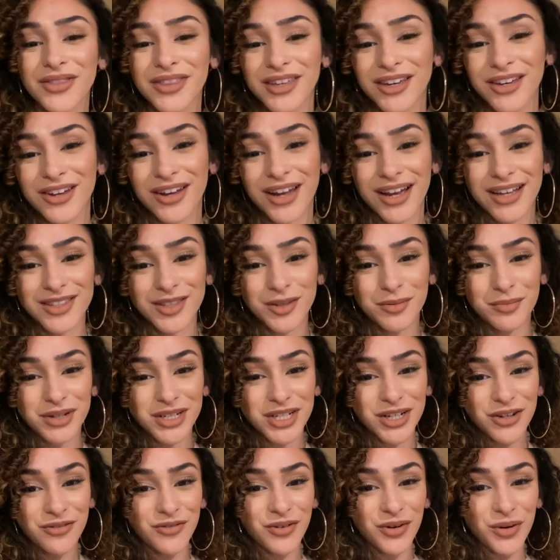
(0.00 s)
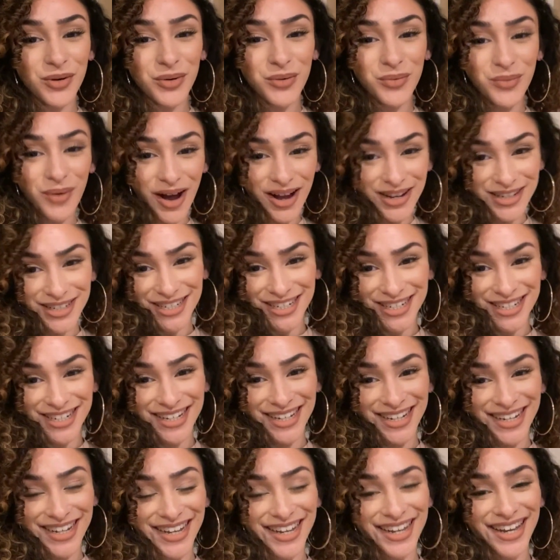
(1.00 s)
thank you guys so much for
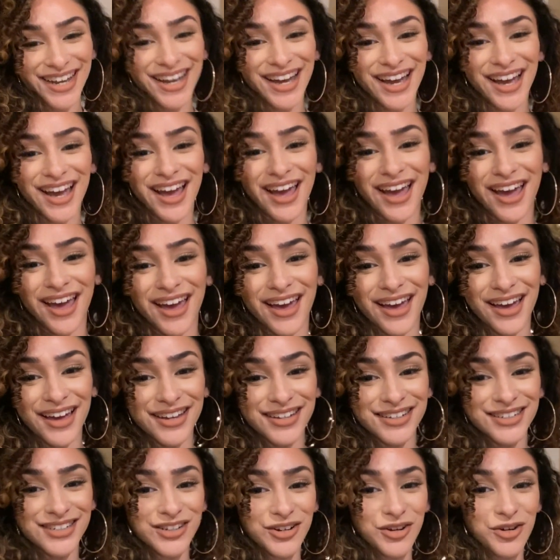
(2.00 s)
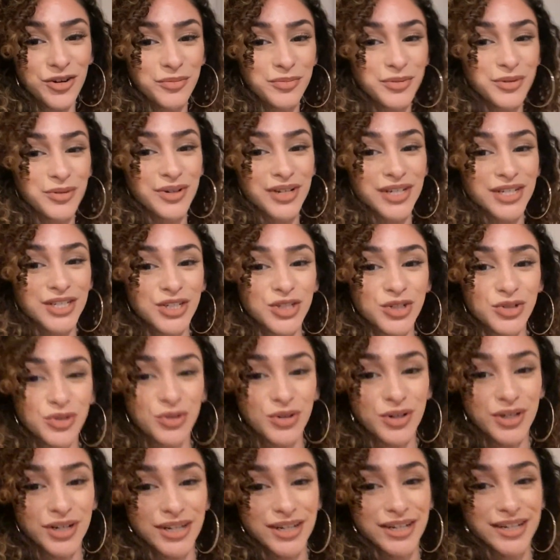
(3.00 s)
watching and I hope you
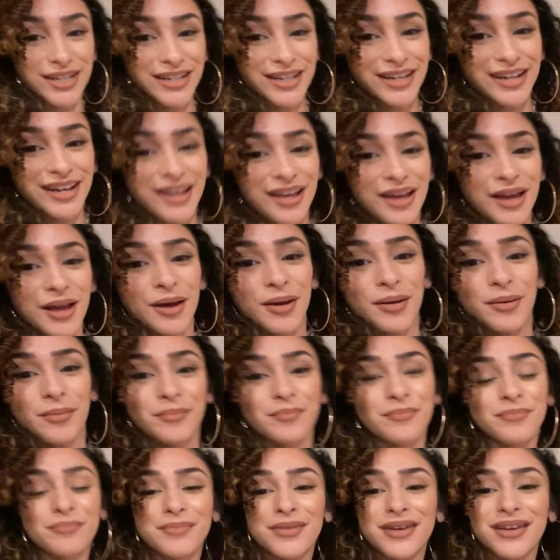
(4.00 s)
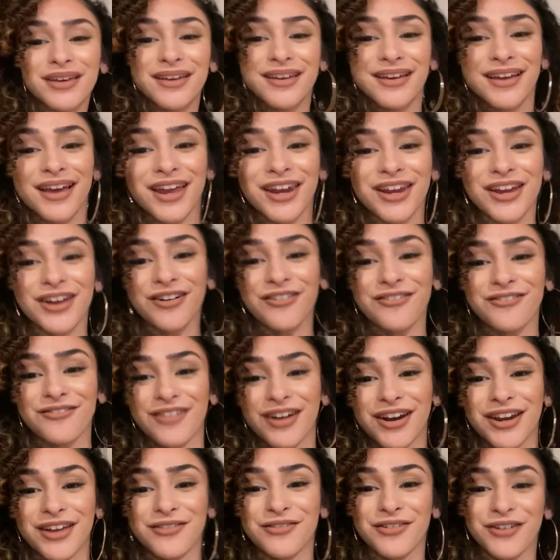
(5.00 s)
enjoyed me getting
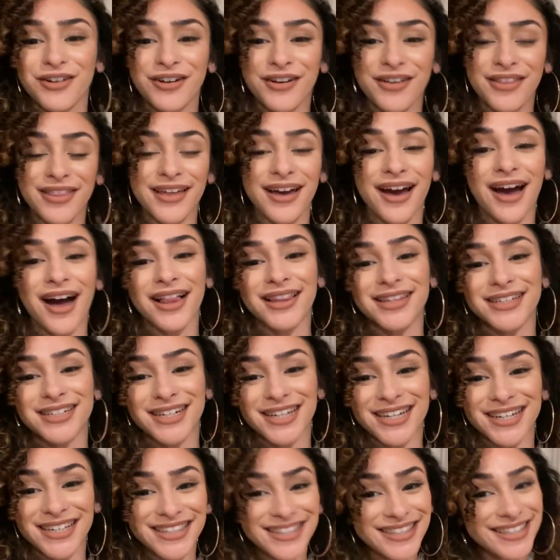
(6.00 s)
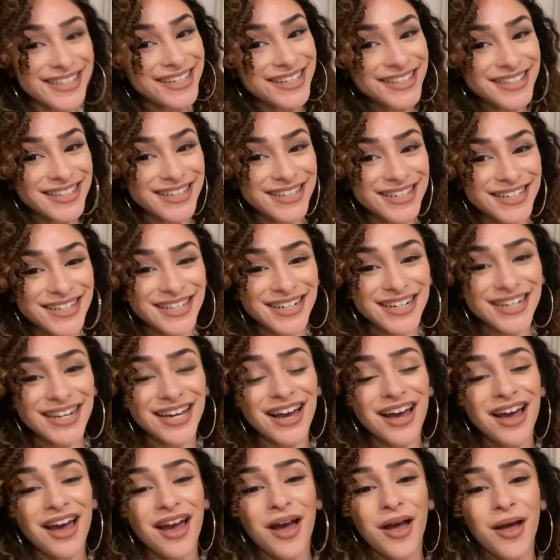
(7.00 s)
ready for the holiday
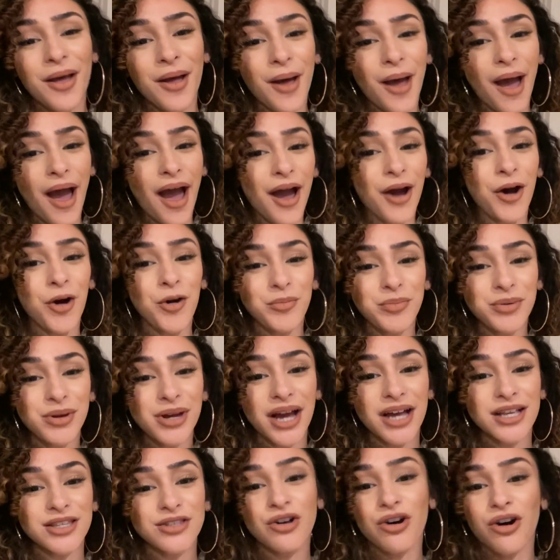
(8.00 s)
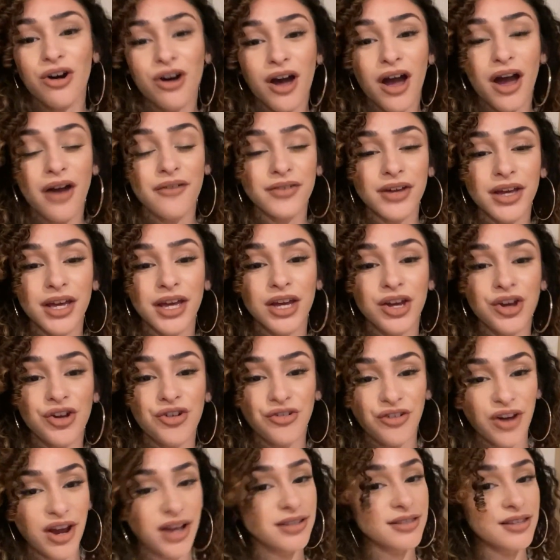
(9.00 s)
season. I hope you guys all have a
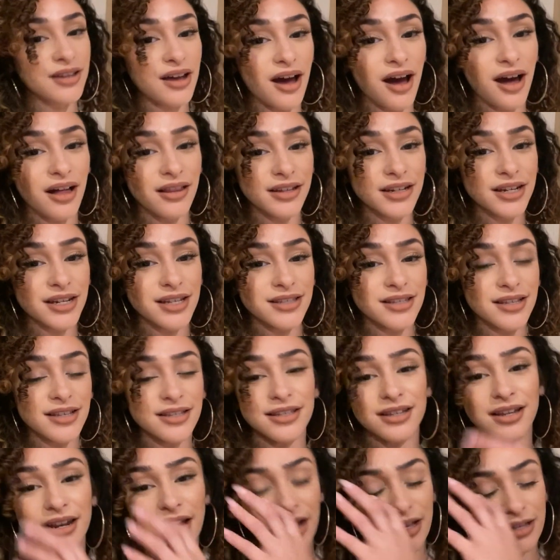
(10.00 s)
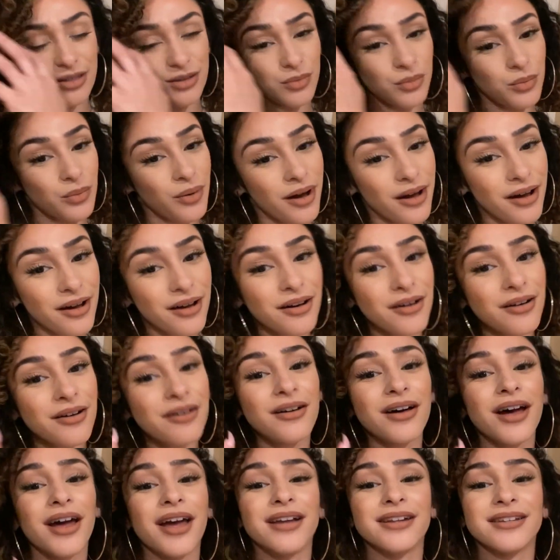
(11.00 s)
great holiday season as
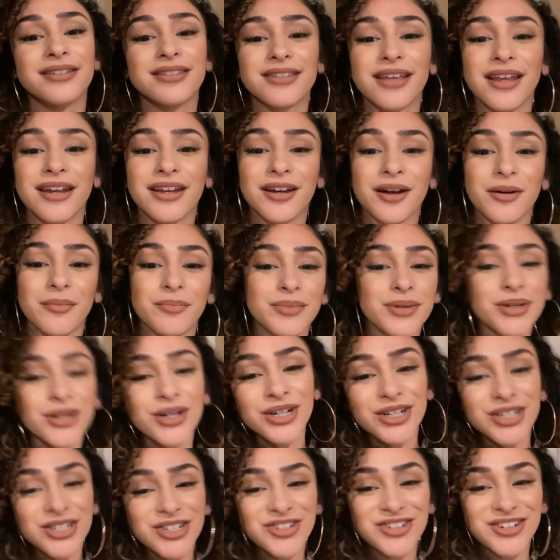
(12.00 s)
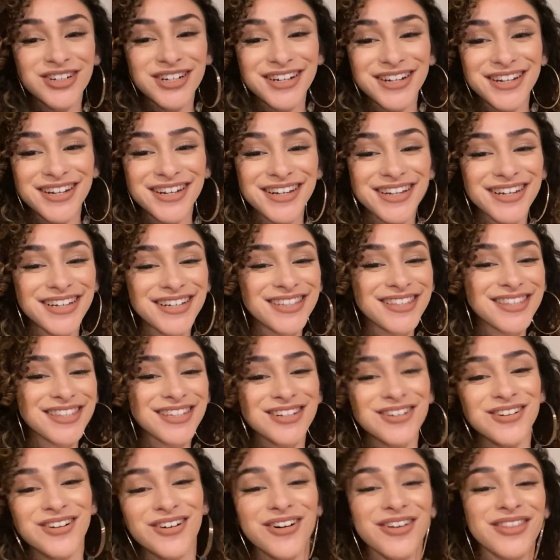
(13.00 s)
well and setting up your trees
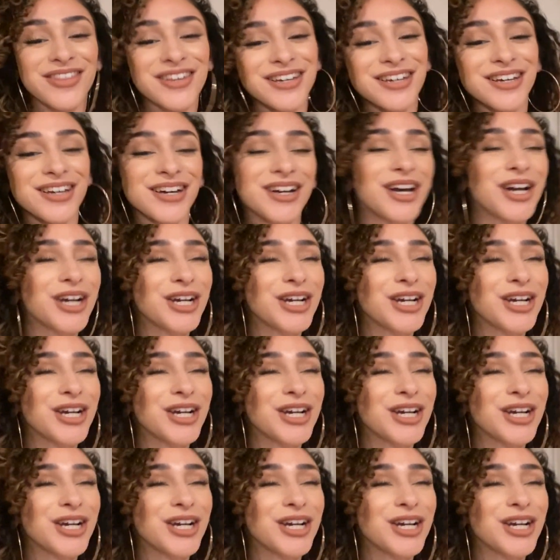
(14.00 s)
and all the